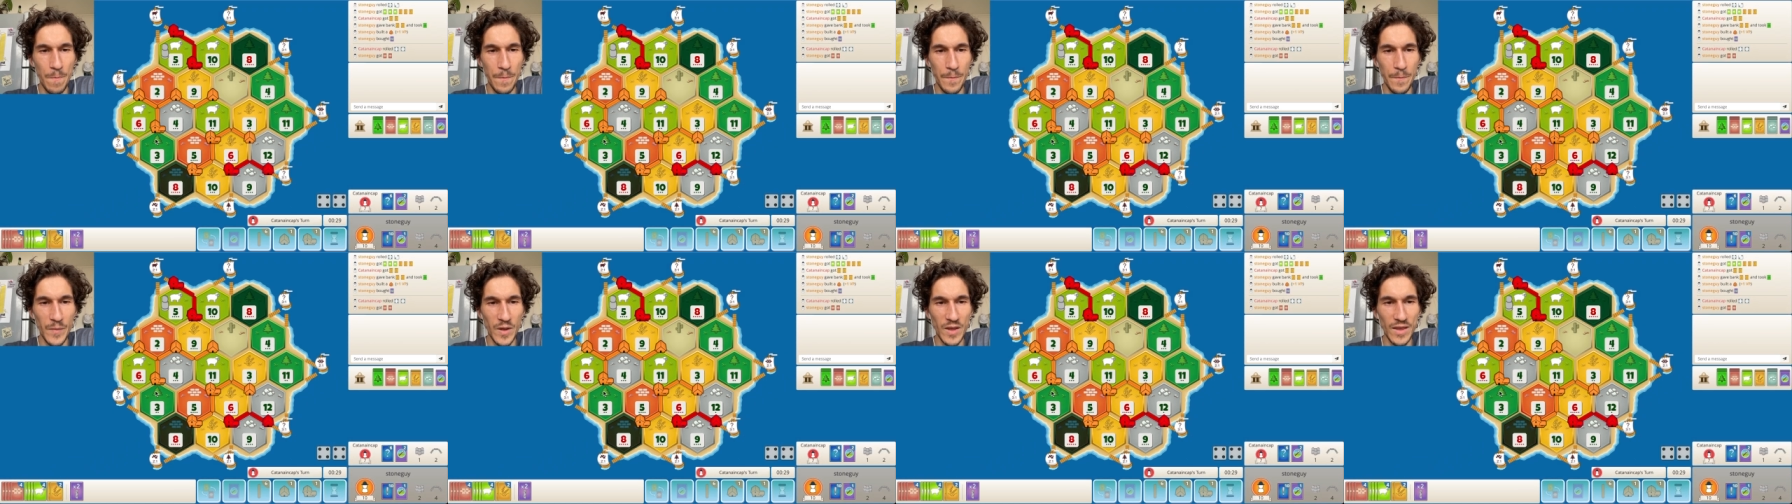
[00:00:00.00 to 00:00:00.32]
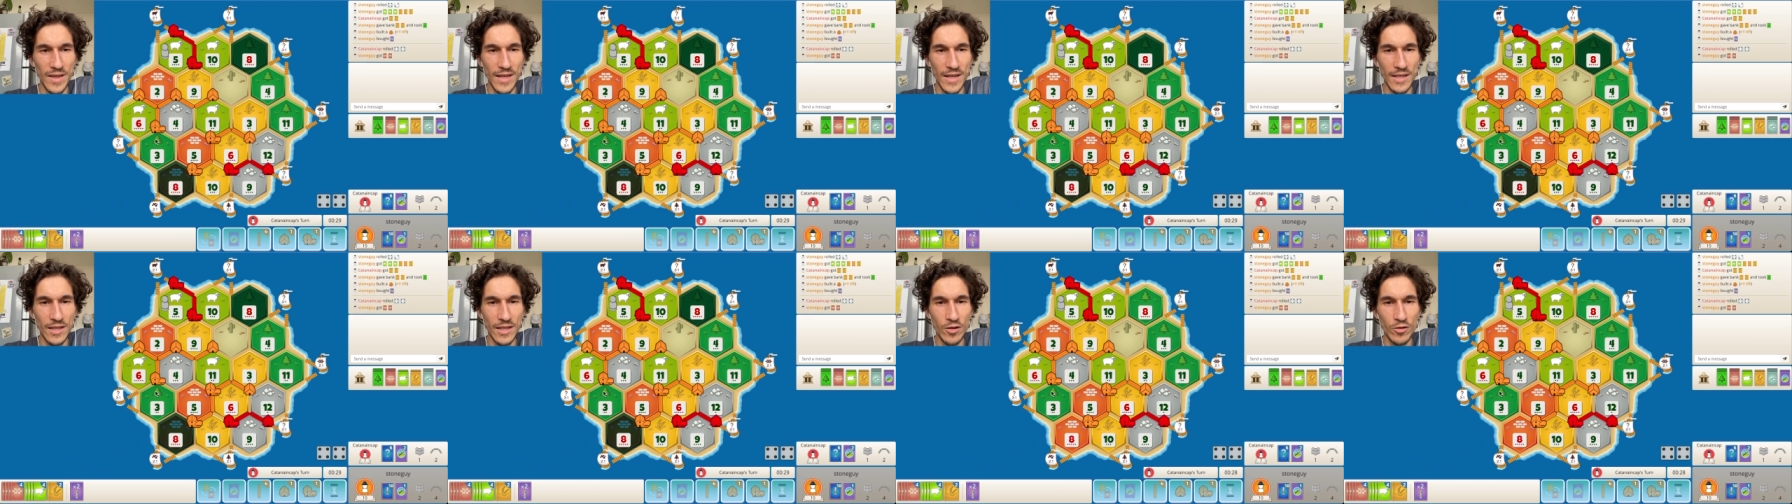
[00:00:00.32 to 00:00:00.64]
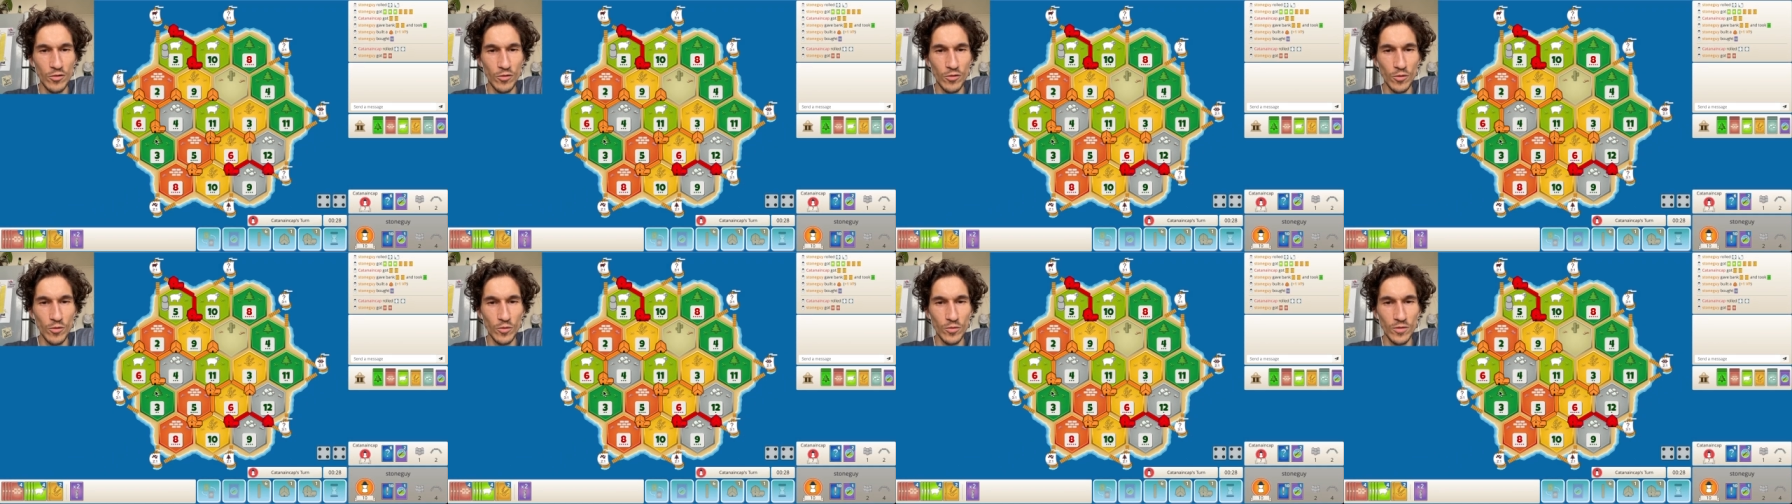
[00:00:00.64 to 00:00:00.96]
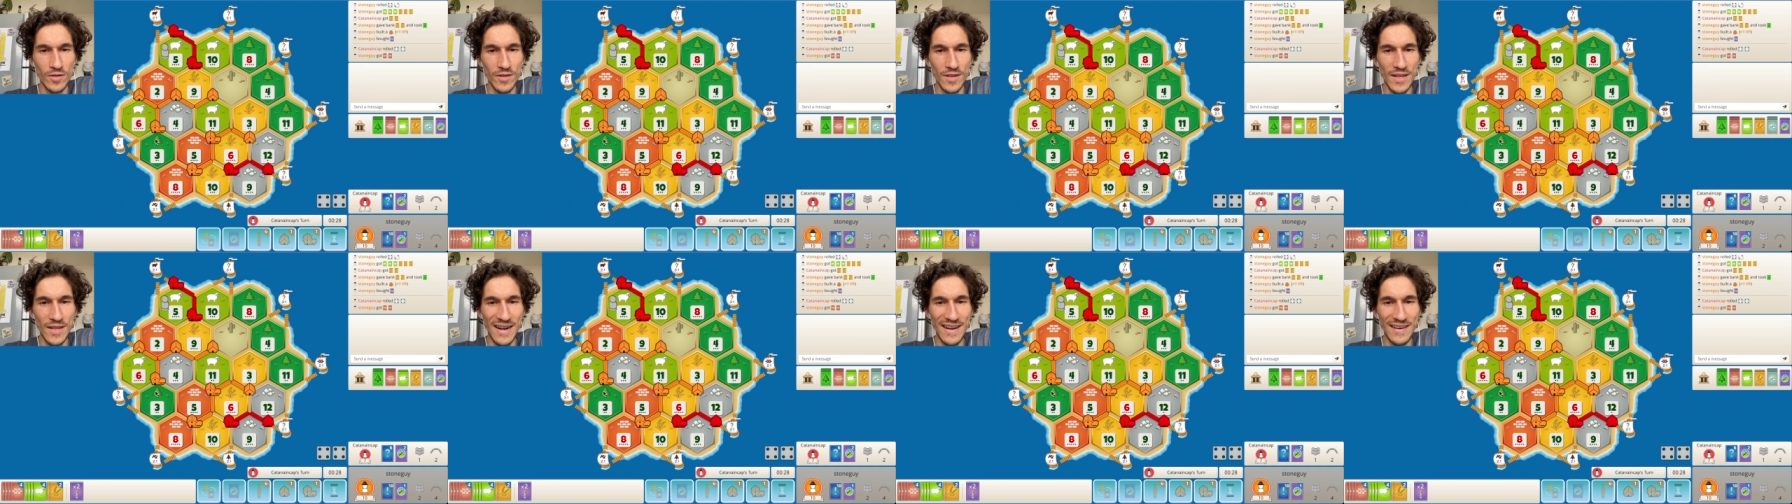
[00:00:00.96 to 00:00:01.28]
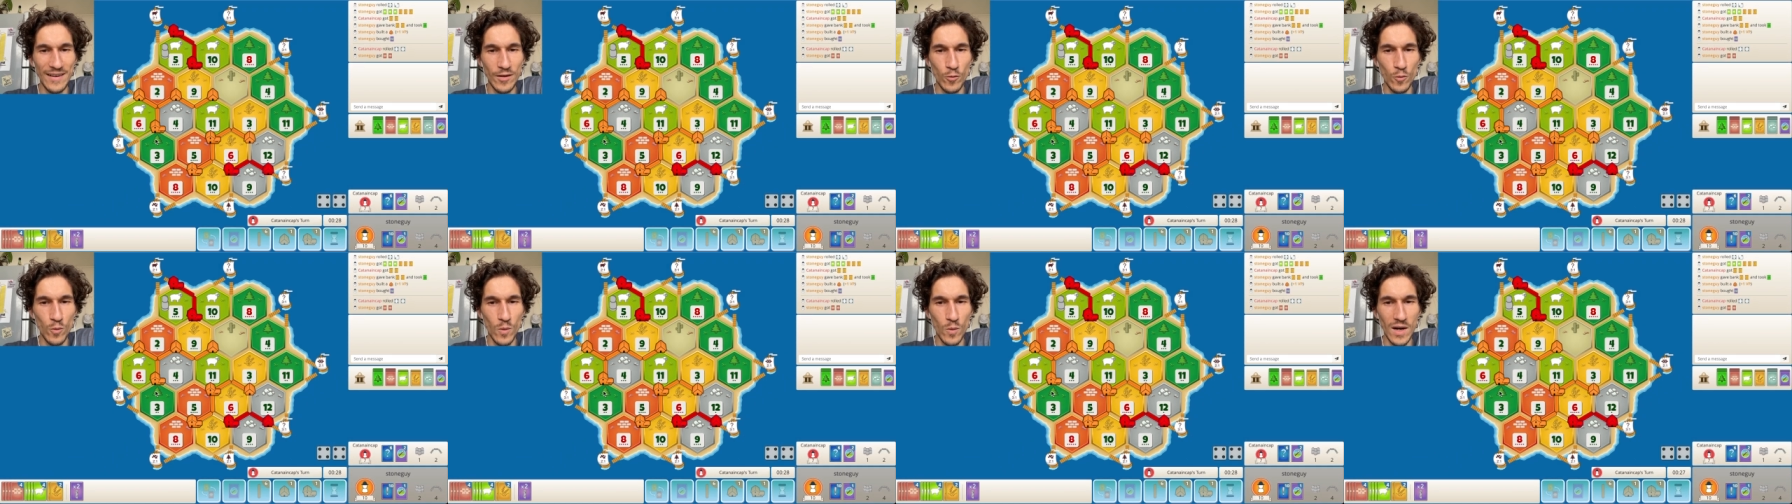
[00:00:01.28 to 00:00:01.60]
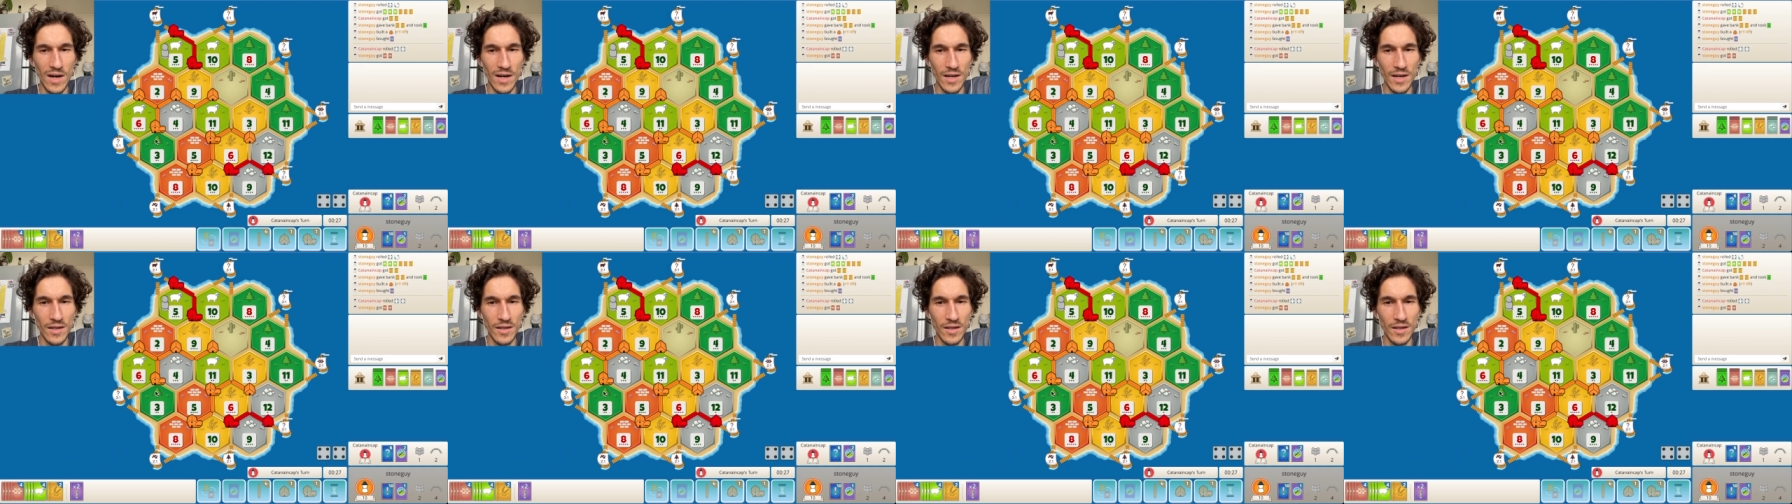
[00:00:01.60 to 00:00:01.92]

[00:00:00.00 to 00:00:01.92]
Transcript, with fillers: But then no three to one.